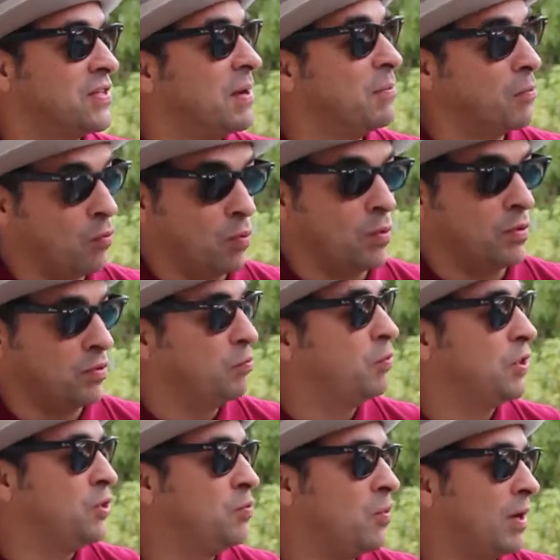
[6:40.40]
we asked them,
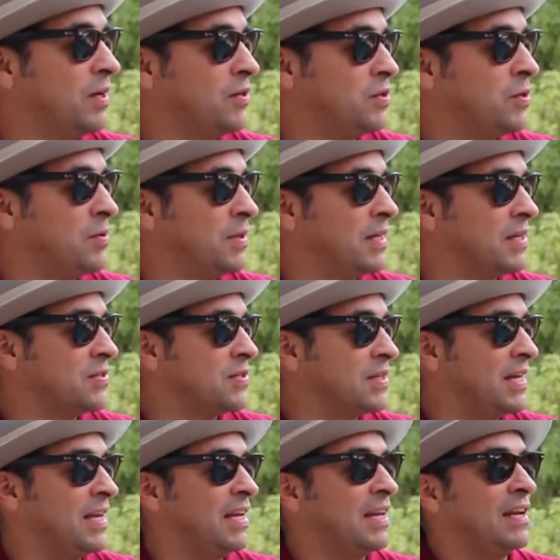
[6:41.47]
would you want to do
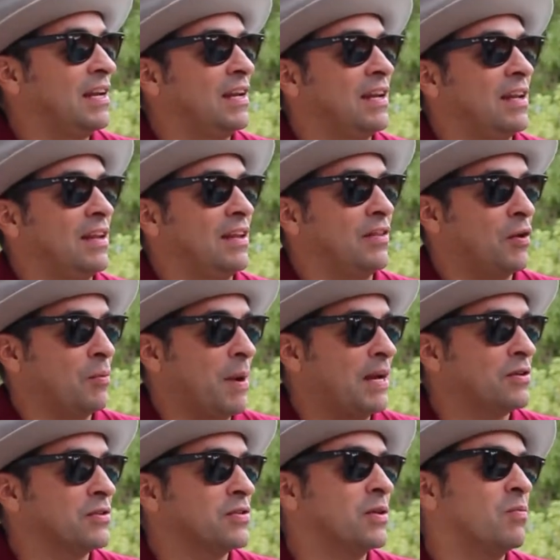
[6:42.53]
this? And
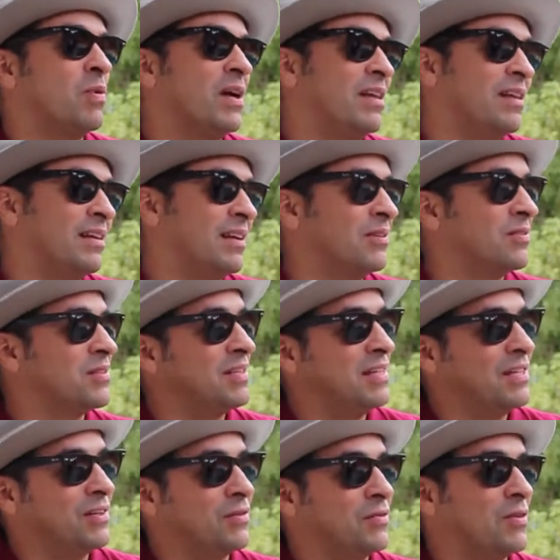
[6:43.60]
their manager said, well,
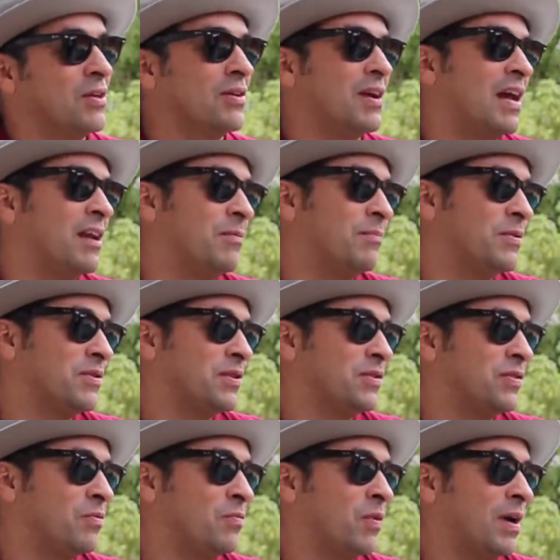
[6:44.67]
here's the deal. They're kind of in
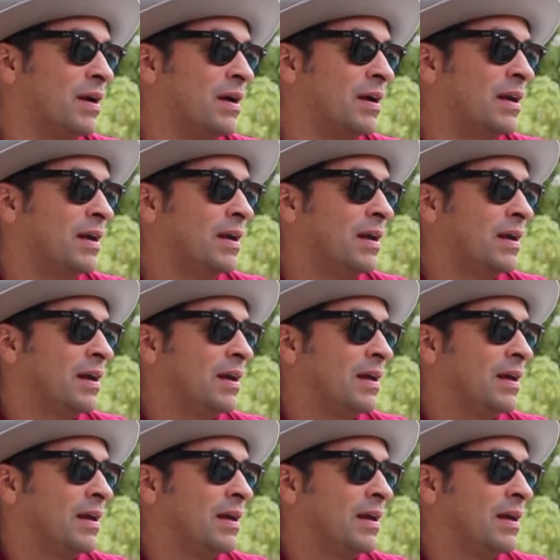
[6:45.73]
a position where